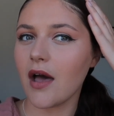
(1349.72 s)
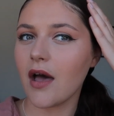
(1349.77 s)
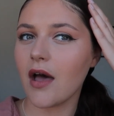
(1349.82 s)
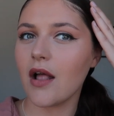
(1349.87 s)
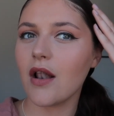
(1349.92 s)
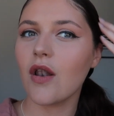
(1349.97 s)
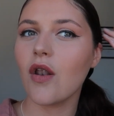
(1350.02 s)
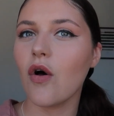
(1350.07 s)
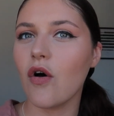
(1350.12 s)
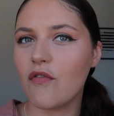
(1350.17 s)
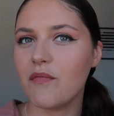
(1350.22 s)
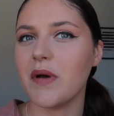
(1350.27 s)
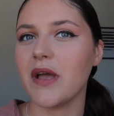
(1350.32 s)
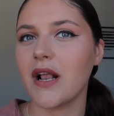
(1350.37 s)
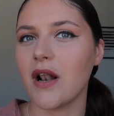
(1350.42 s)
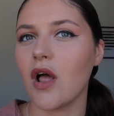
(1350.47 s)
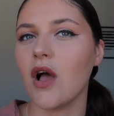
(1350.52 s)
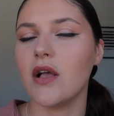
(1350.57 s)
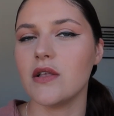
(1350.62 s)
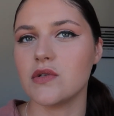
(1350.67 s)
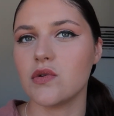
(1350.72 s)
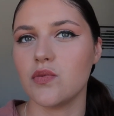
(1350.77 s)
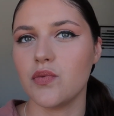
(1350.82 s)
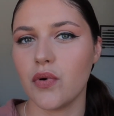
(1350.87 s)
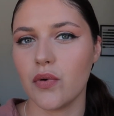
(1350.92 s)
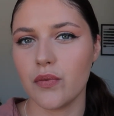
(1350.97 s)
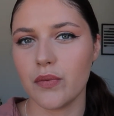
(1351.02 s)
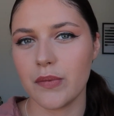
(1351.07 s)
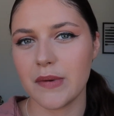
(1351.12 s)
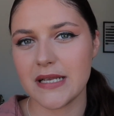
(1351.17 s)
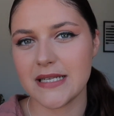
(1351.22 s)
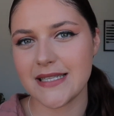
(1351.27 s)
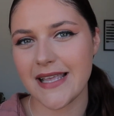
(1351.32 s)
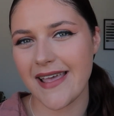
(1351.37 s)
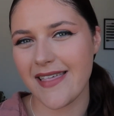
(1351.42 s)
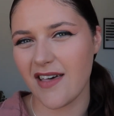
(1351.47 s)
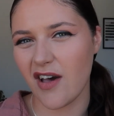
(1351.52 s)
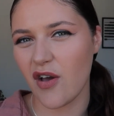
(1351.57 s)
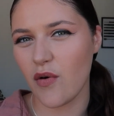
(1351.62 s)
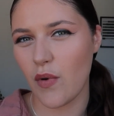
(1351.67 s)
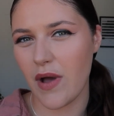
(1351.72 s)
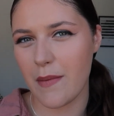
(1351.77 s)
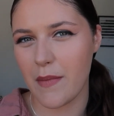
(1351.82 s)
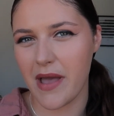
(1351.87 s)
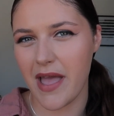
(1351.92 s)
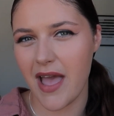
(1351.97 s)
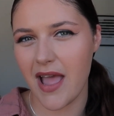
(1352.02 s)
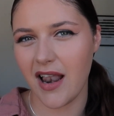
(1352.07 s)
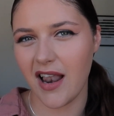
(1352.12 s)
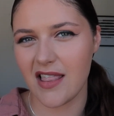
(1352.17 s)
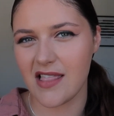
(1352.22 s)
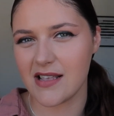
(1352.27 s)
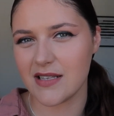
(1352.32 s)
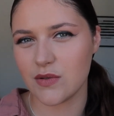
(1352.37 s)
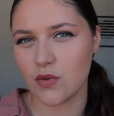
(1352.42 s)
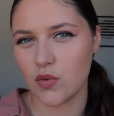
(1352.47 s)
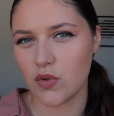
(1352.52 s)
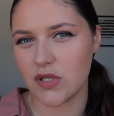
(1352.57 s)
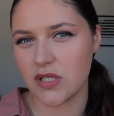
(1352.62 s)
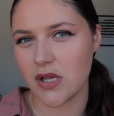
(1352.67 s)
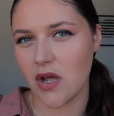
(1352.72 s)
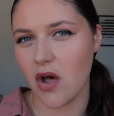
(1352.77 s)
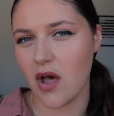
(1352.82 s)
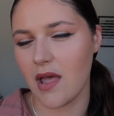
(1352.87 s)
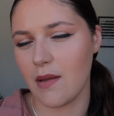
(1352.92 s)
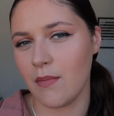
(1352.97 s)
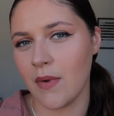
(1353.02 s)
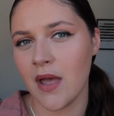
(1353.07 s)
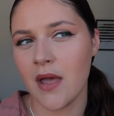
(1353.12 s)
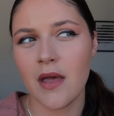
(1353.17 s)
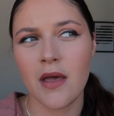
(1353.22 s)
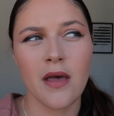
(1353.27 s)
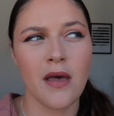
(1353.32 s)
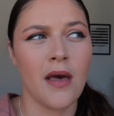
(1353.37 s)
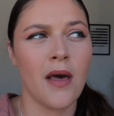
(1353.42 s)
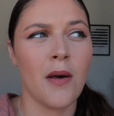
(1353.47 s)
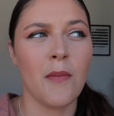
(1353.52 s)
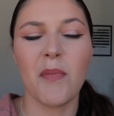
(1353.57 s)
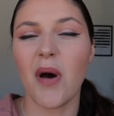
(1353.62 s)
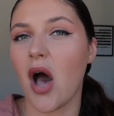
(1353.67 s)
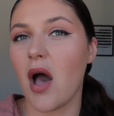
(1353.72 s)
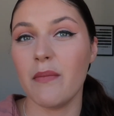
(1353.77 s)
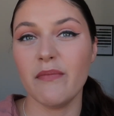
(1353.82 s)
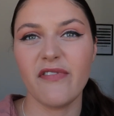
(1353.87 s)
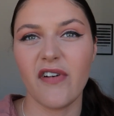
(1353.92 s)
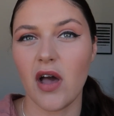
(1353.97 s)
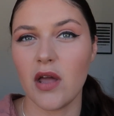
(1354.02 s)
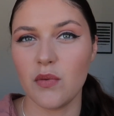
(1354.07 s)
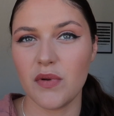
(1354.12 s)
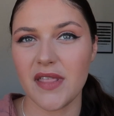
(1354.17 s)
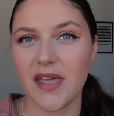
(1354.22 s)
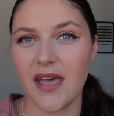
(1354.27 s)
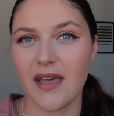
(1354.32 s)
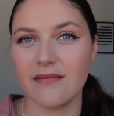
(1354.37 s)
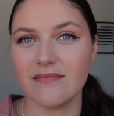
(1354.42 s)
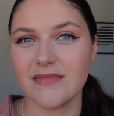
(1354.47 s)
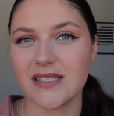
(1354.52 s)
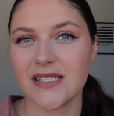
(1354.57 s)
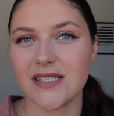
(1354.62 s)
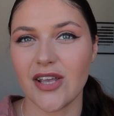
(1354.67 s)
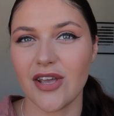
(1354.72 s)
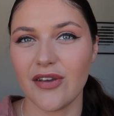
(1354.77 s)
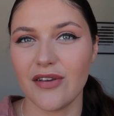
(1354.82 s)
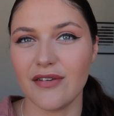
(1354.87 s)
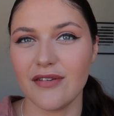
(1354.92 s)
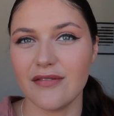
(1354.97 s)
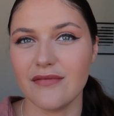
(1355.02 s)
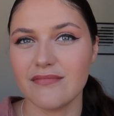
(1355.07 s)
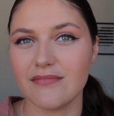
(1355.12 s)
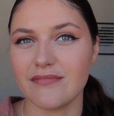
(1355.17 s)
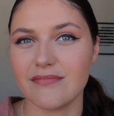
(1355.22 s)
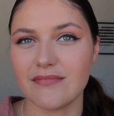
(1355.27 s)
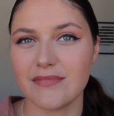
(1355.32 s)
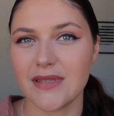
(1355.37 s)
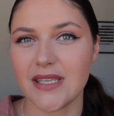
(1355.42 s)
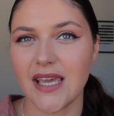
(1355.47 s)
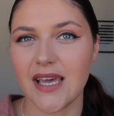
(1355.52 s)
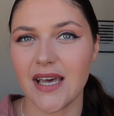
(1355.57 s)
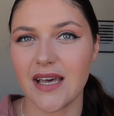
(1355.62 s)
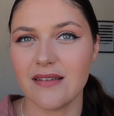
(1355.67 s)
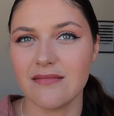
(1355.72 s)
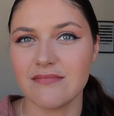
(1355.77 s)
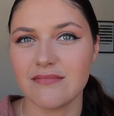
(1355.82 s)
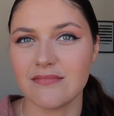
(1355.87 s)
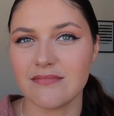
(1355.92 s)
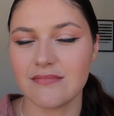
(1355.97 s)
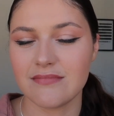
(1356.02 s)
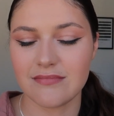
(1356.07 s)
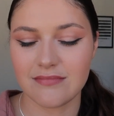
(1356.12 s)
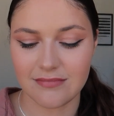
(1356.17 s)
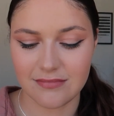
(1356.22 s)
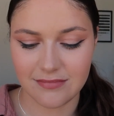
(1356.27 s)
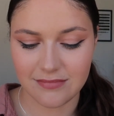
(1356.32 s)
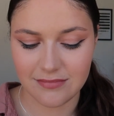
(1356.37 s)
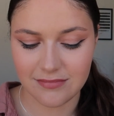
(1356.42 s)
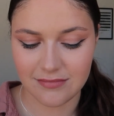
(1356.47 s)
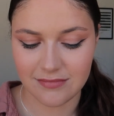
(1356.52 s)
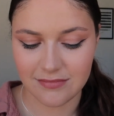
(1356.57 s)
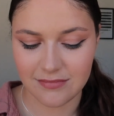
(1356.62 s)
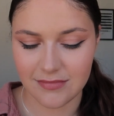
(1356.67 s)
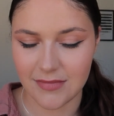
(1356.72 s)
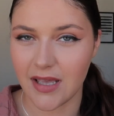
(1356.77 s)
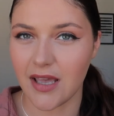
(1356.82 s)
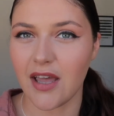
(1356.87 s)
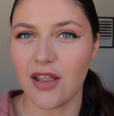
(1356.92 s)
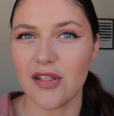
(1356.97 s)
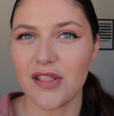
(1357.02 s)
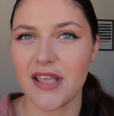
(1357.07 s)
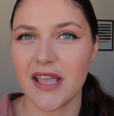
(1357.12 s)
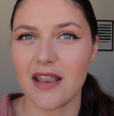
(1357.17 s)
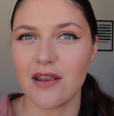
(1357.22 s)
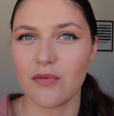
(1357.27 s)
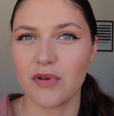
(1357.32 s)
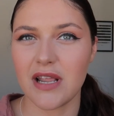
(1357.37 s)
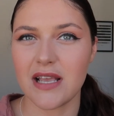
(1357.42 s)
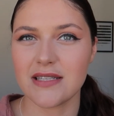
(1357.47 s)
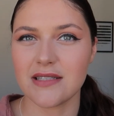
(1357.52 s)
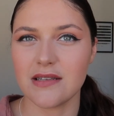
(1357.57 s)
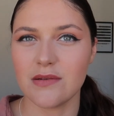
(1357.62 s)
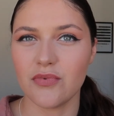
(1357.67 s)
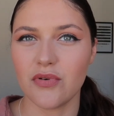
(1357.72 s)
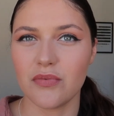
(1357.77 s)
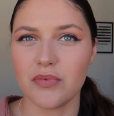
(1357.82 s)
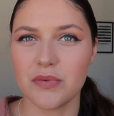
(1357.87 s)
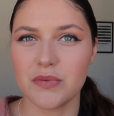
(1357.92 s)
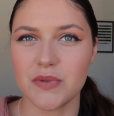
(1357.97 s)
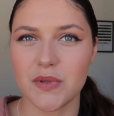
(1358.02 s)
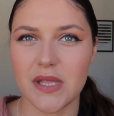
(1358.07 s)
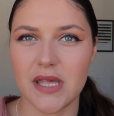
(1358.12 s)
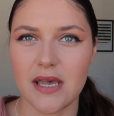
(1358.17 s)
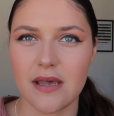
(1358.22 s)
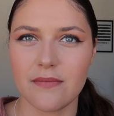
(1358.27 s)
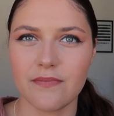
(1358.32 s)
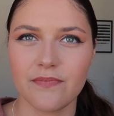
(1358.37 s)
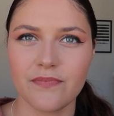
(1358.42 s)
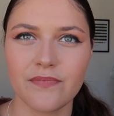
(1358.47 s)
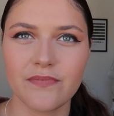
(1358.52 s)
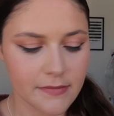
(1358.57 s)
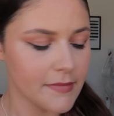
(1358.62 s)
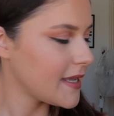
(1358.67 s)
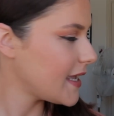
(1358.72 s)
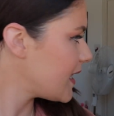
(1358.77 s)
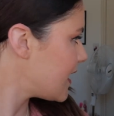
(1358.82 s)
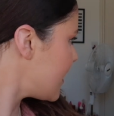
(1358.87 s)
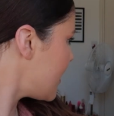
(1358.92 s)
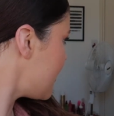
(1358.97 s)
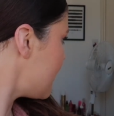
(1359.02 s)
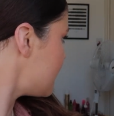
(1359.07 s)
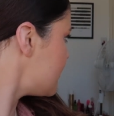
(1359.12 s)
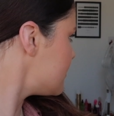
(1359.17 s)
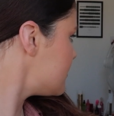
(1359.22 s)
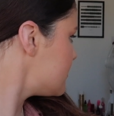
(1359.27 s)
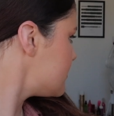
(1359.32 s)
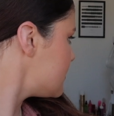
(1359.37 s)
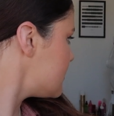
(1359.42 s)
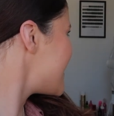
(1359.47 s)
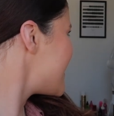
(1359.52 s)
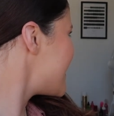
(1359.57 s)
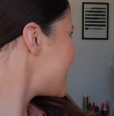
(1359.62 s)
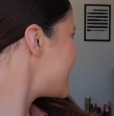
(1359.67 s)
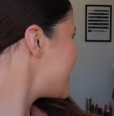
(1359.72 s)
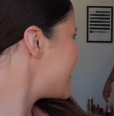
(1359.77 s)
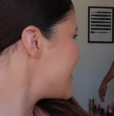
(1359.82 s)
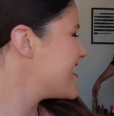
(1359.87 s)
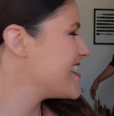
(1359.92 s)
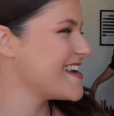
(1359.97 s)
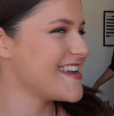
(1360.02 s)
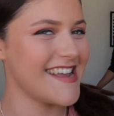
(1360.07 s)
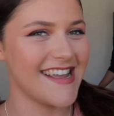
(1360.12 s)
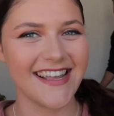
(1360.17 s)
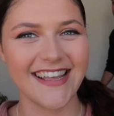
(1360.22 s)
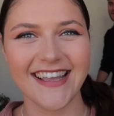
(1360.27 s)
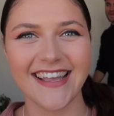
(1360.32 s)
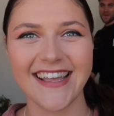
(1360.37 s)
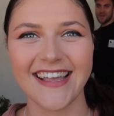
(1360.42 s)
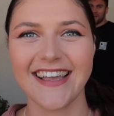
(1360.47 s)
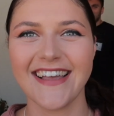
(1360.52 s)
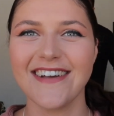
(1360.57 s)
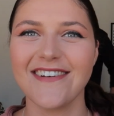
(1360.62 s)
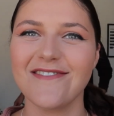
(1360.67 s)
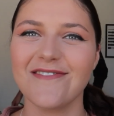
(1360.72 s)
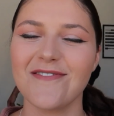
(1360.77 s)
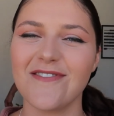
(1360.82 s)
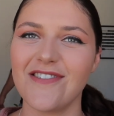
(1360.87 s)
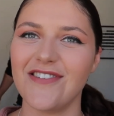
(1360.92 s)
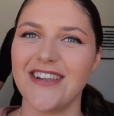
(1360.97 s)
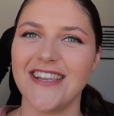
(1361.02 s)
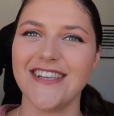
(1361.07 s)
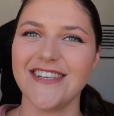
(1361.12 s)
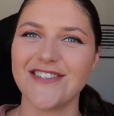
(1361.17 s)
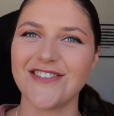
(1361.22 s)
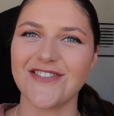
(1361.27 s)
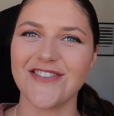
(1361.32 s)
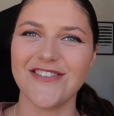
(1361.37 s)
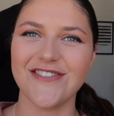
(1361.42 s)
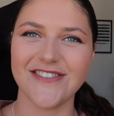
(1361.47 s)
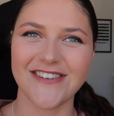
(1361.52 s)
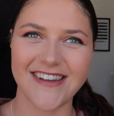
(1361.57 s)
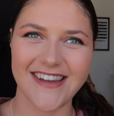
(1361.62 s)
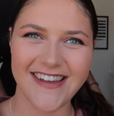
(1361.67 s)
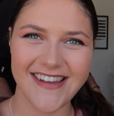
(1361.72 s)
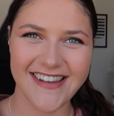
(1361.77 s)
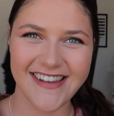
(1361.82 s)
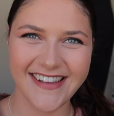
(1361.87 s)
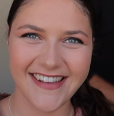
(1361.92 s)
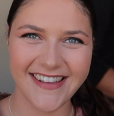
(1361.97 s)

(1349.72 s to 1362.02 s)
a lot of my clients will probably say that I wear my hair like this all the time, but I'm fine with it. So yeah, I don't think anyone has any problems with it. Hello. I've got an intruder.